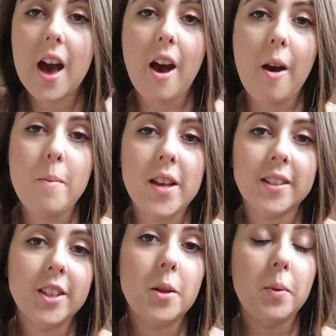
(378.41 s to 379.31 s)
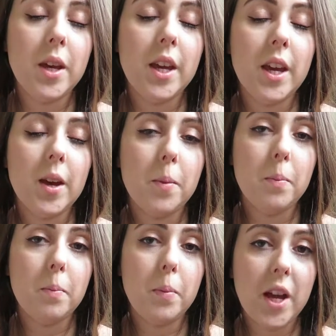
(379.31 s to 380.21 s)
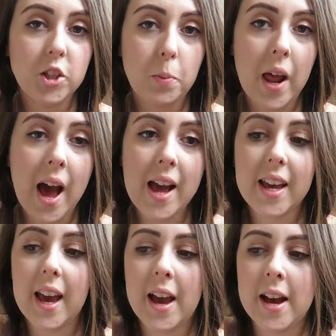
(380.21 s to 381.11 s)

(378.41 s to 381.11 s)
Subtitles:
It's going to be pitch black